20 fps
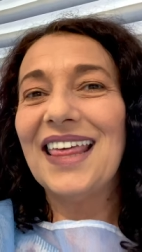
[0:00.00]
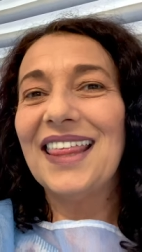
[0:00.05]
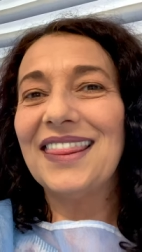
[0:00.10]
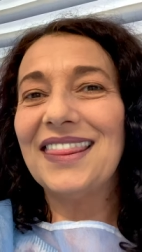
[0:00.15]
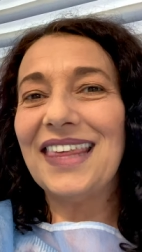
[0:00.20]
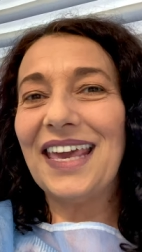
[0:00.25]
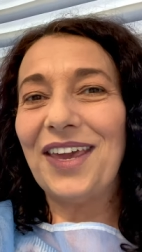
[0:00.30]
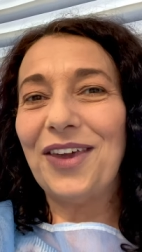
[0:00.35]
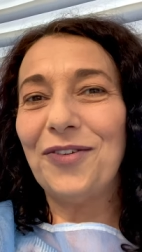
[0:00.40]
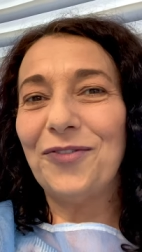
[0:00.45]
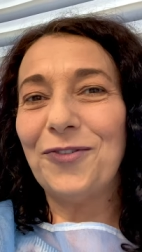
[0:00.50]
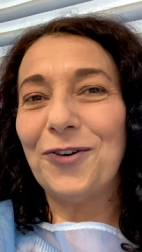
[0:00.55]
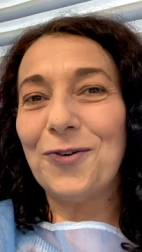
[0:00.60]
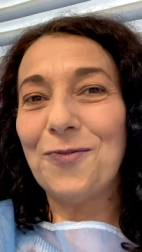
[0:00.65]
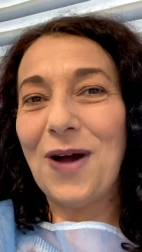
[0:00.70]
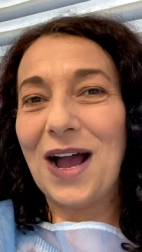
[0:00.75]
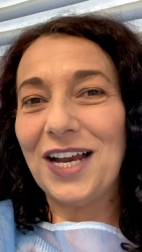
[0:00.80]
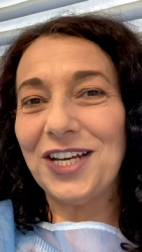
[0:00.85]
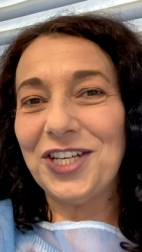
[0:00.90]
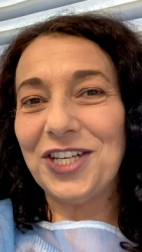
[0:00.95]
Thank you for
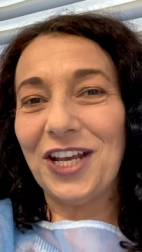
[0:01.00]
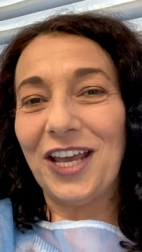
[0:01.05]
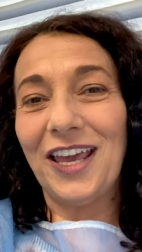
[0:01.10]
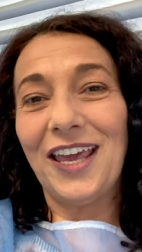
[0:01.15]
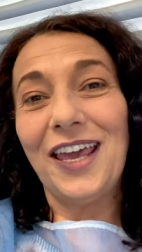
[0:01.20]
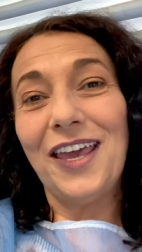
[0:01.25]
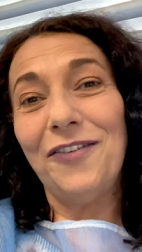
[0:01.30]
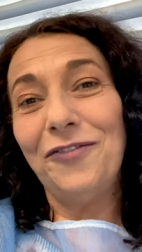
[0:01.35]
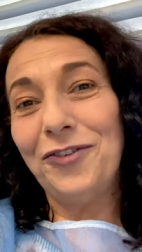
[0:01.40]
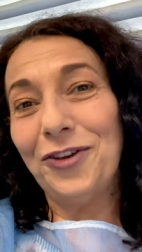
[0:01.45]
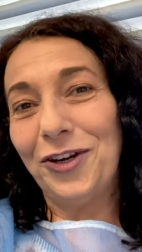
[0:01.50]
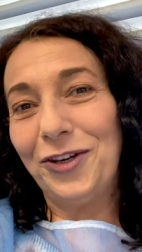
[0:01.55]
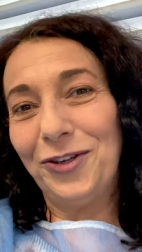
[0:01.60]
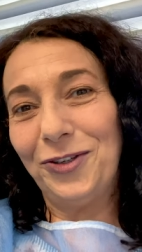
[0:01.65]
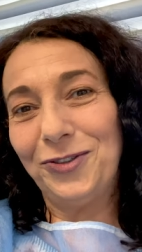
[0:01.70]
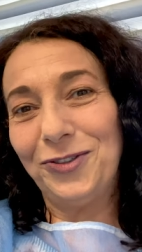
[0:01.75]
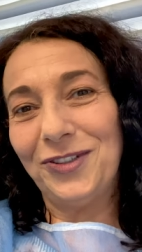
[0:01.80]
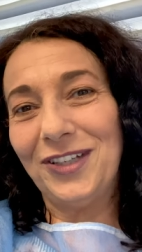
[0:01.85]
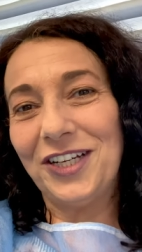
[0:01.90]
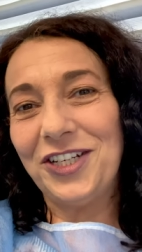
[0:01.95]
watching. If you're
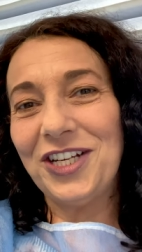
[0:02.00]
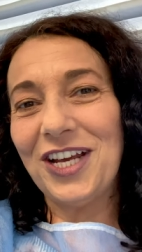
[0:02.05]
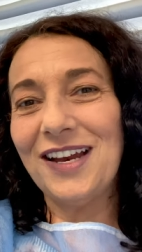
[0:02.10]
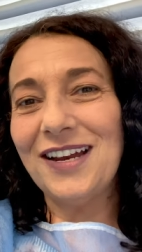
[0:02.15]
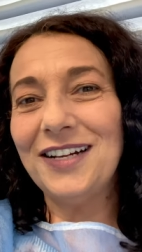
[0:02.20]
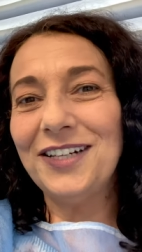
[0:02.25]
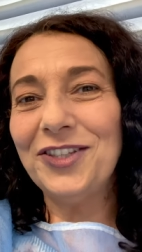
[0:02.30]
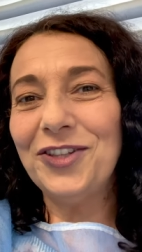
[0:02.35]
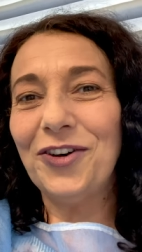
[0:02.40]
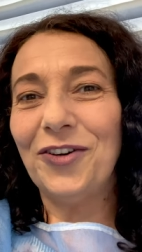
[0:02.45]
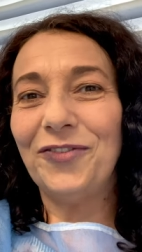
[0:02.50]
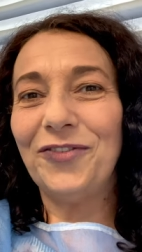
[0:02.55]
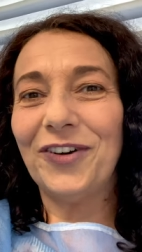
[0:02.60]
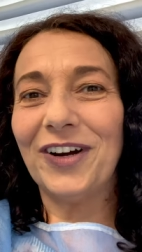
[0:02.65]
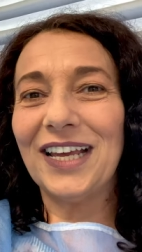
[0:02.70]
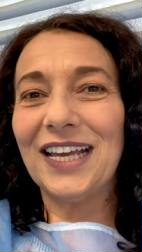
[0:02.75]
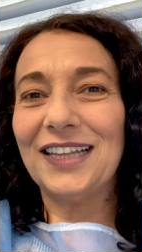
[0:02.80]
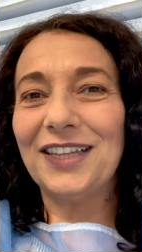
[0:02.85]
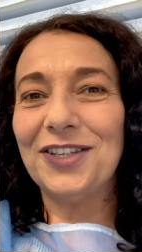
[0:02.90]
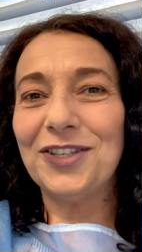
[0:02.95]
new to the channel, don't
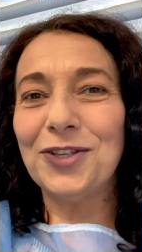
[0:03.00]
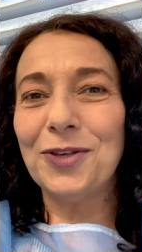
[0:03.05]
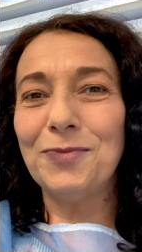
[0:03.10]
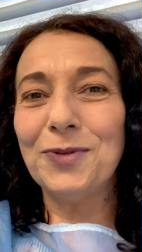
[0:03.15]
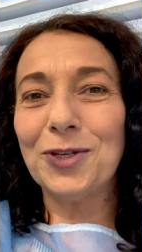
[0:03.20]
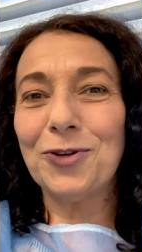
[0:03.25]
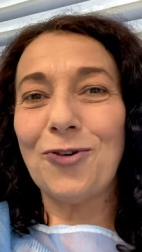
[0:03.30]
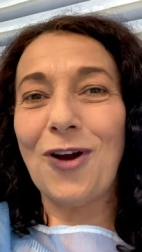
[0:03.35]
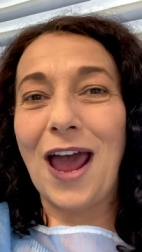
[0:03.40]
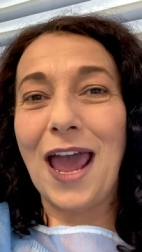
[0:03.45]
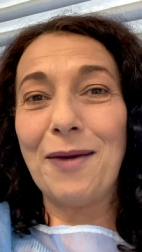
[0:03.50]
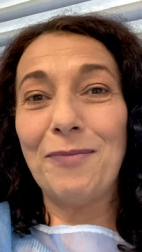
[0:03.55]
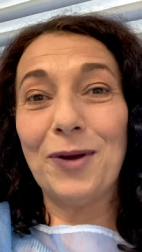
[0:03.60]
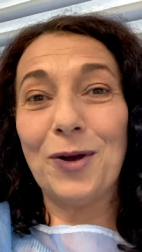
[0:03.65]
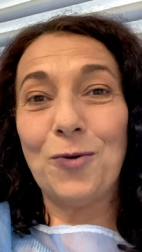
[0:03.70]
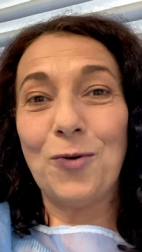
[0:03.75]
forget to subscribe.